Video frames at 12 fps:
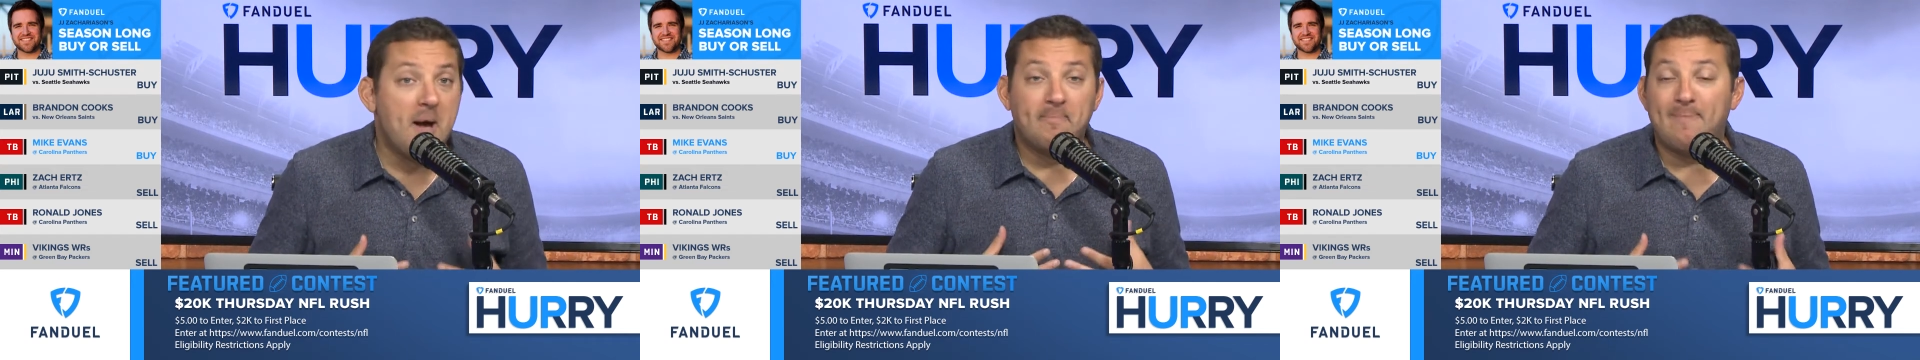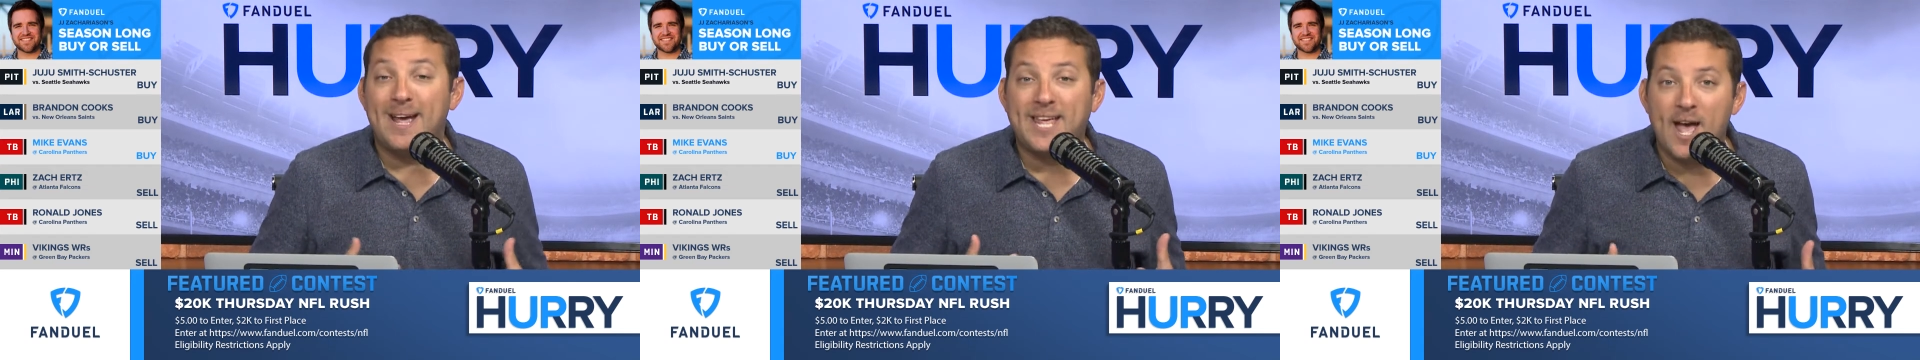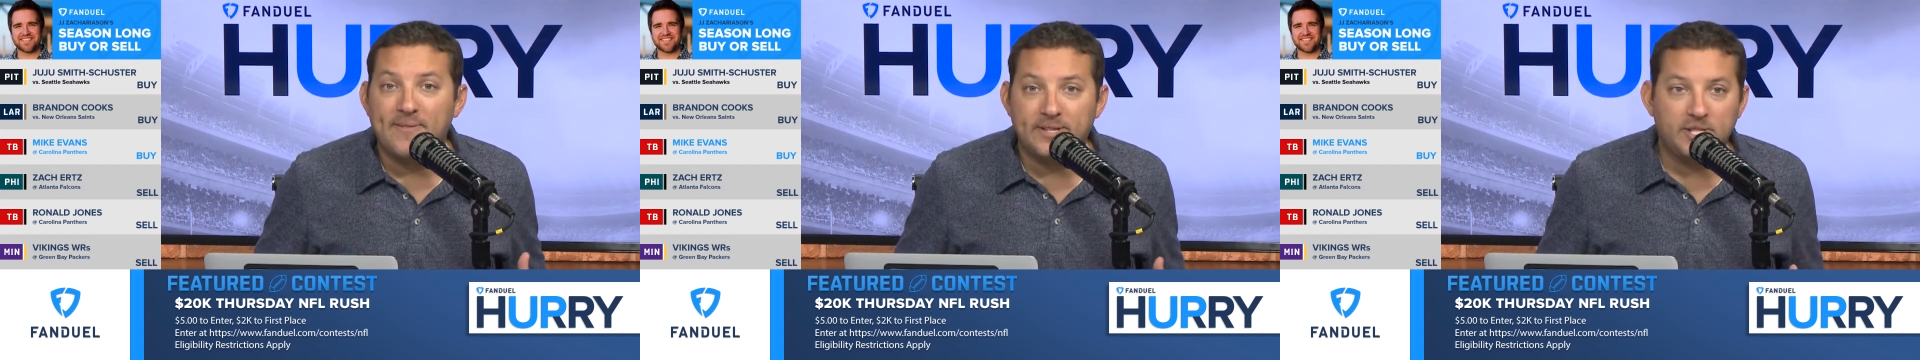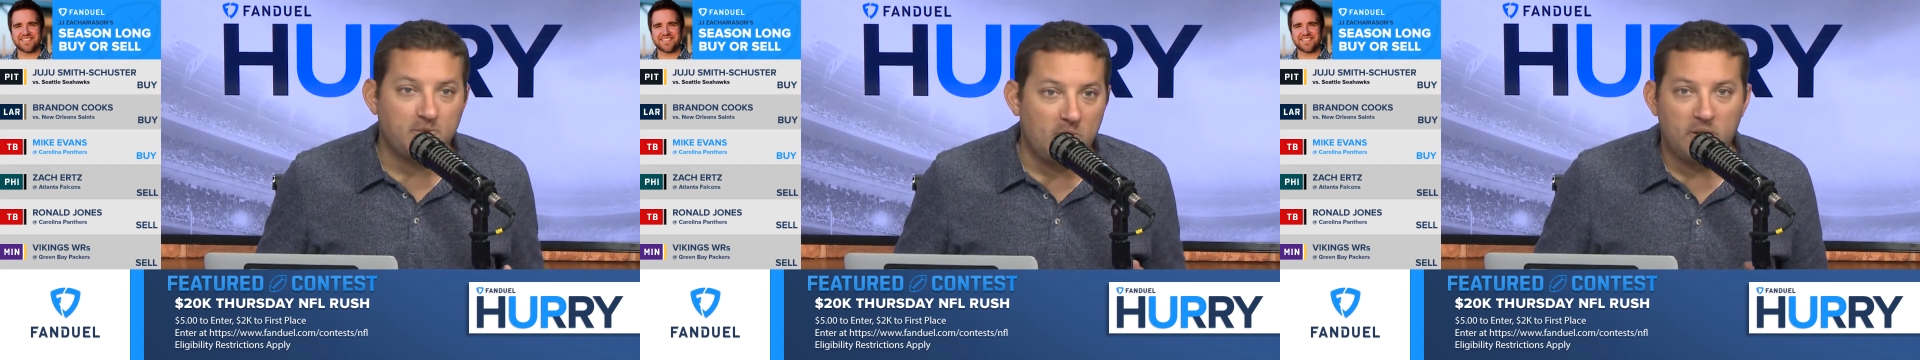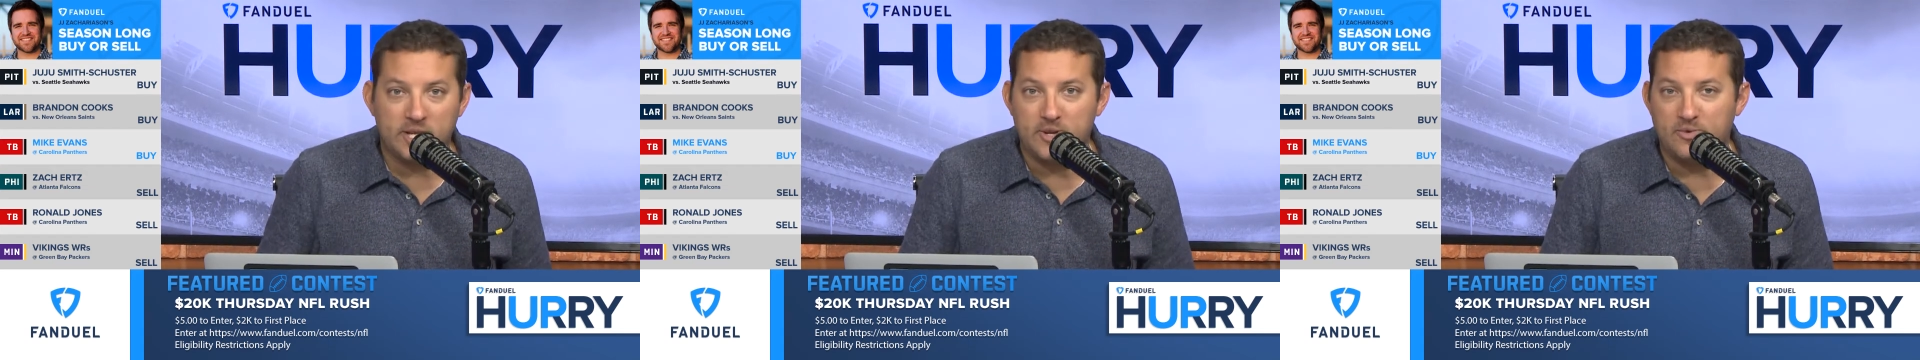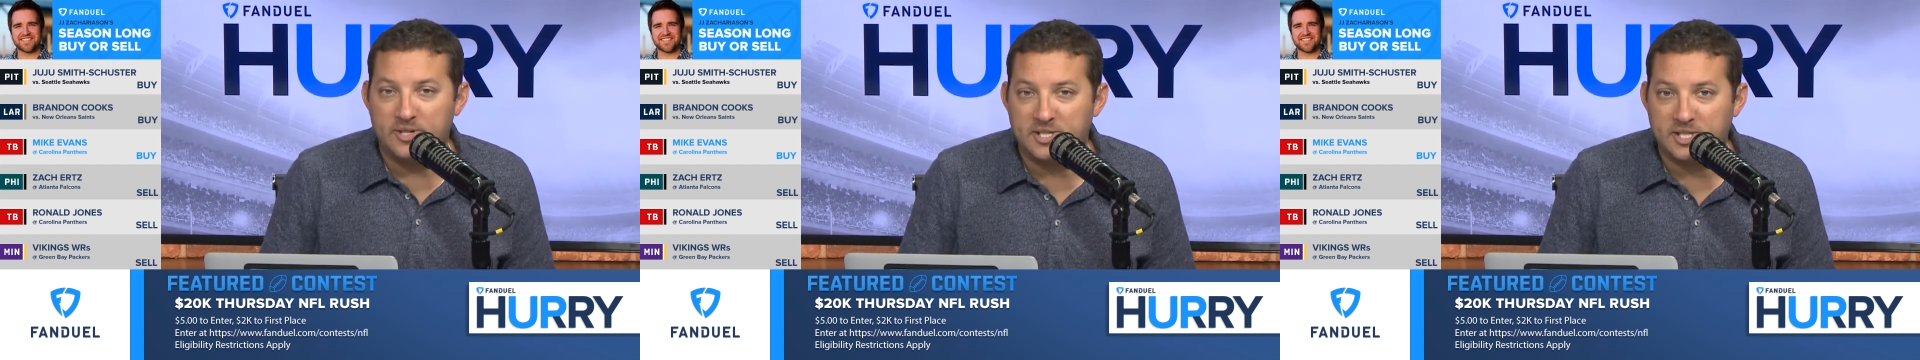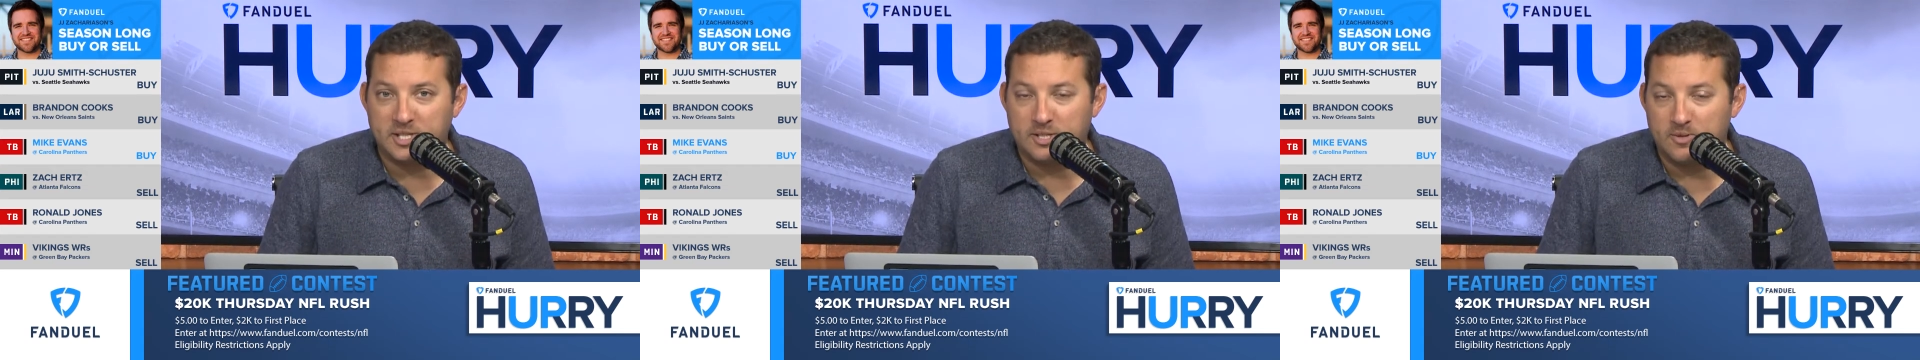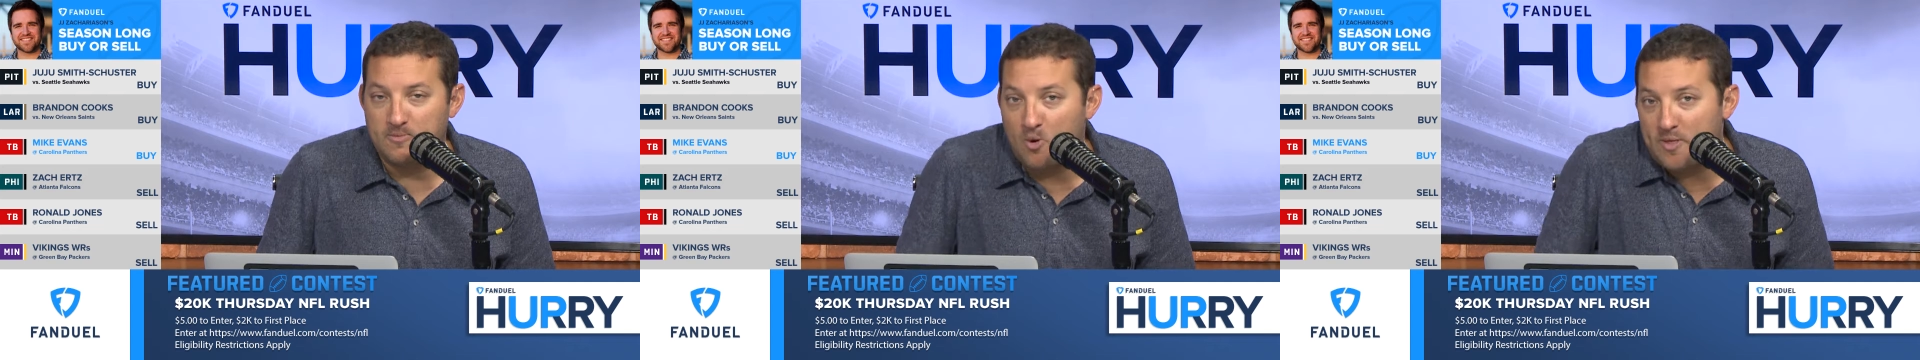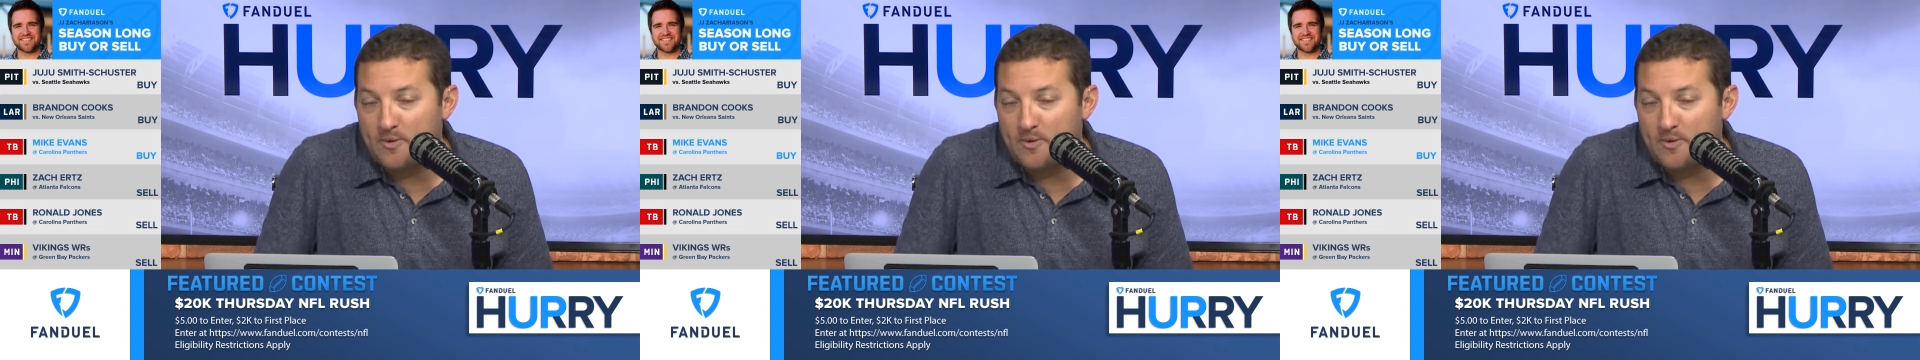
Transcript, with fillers: Mike Evans, well, he was the one